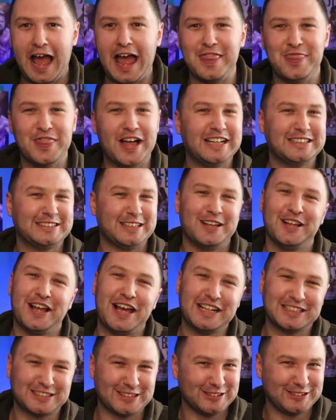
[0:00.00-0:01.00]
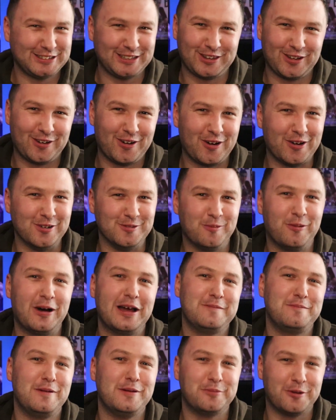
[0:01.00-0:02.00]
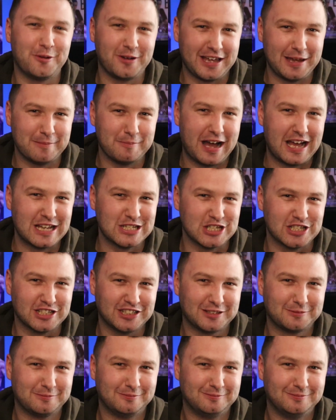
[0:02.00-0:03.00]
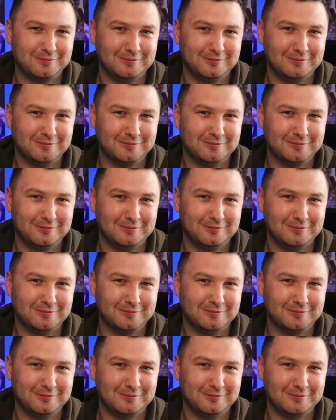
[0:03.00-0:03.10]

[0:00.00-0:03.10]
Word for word: And that's Alexa's thought on why people hate magic.